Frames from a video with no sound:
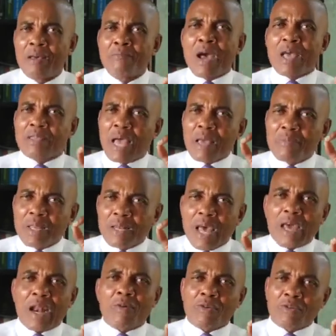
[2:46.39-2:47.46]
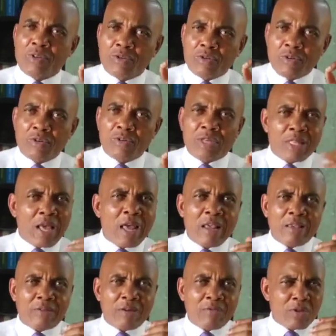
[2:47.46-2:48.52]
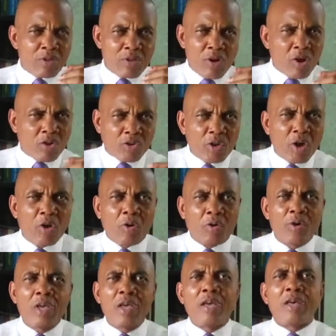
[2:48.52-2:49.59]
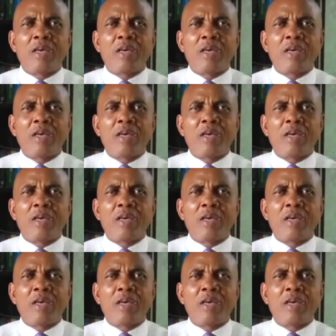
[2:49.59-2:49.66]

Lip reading: by the time the Naira was introduced in 1973 or so,